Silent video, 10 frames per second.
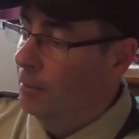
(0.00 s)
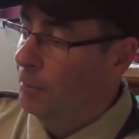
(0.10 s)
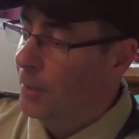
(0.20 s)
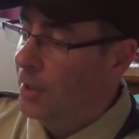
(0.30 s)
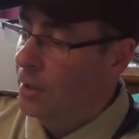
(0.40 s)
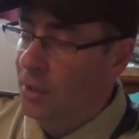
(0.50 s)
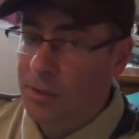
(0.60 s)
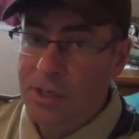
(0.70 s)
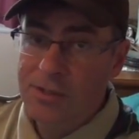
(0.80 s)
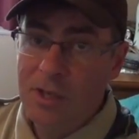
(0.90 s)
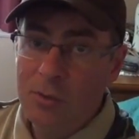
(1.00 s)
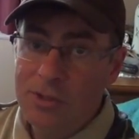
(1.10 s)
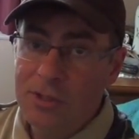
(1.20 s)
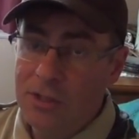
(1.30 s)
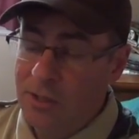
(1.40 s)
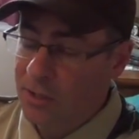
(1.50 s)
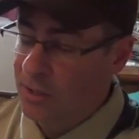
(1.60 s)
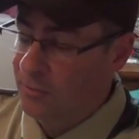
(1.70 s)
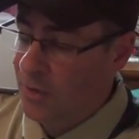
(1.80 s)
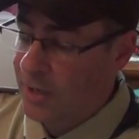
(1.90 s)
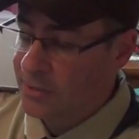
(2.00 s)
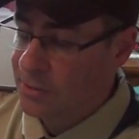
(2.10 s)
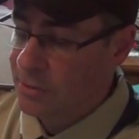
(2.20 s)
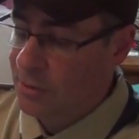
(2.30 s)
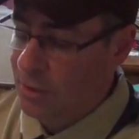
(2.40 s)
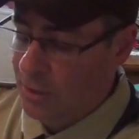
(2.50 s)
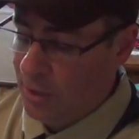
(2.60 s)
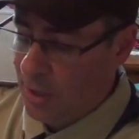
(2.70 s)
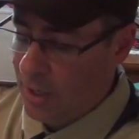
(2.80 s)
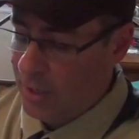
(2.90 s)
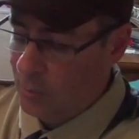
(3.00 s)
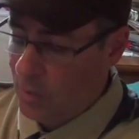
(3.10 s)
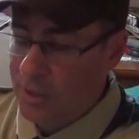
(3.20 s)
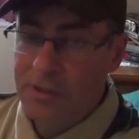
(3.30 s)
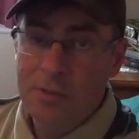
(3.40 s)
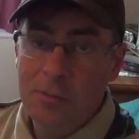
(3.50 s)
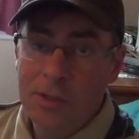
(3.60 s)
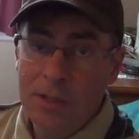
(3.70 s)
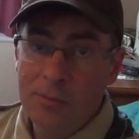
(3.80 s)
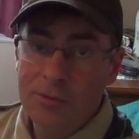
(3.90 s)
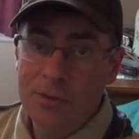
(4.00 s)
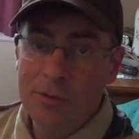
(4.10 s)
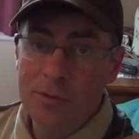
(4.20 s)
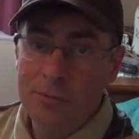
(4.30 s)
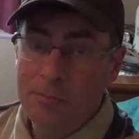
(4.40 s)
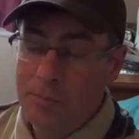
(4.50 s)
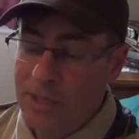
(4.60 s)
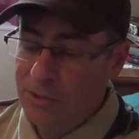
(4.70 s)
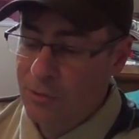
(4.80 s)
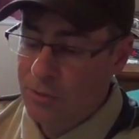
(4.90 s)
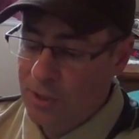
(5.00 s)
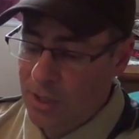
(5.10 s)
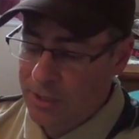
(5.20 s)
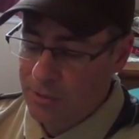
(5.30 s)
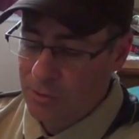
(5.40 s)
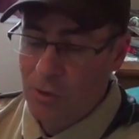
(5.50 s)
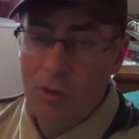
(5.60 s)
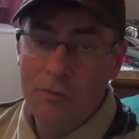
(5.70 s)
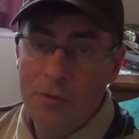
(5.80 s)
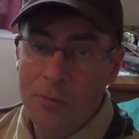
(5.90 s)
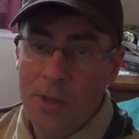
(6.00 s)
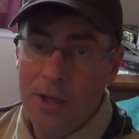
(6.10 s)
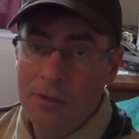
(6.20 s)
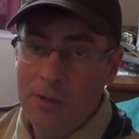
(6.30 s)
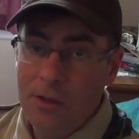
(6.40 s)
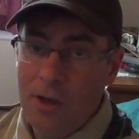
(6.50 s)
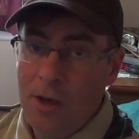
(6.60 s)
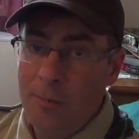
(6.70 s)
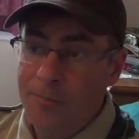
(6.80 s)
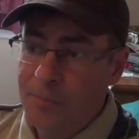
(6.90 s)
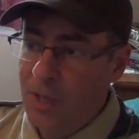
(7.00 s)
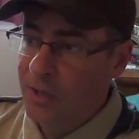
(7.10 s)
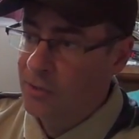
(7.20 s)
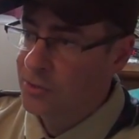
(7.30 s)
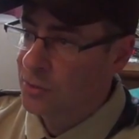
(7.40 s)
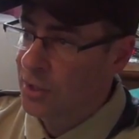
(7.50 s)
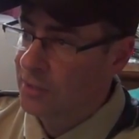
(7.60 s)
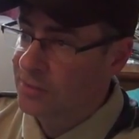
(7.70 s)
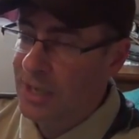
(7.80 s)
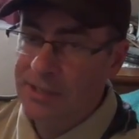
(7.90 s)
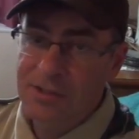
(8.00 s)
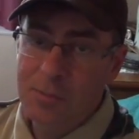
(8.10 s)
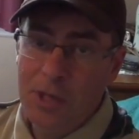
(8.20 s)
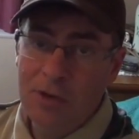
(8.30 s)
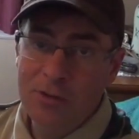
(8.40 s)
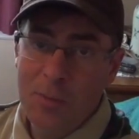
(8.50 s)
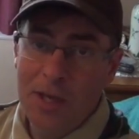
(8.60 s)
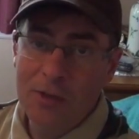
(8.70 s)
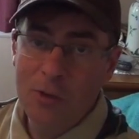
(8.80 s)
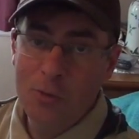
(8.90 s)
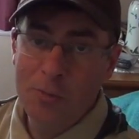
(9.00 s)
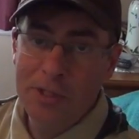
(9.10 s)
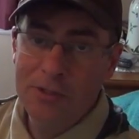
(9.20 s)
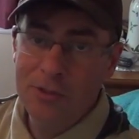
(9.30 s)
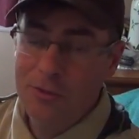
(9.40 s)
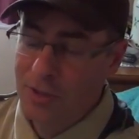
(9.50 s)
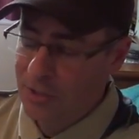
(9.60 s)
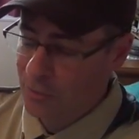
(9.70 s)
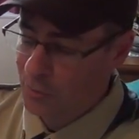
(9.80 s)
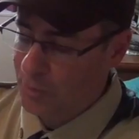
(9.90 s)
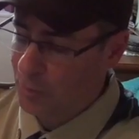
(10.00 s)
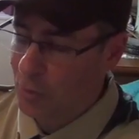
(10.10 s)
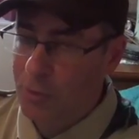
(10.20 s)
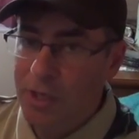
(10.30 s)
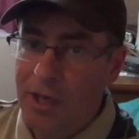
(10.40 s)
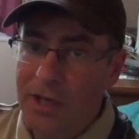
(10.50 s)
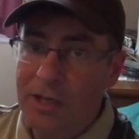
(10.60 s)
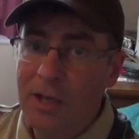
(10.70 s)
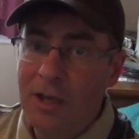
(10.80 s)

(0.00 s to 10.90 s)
But because I was an advisor, I wanted to be able to make sure that I could call Philmont. I also kind of text parents back home, make sure they knew we were okay.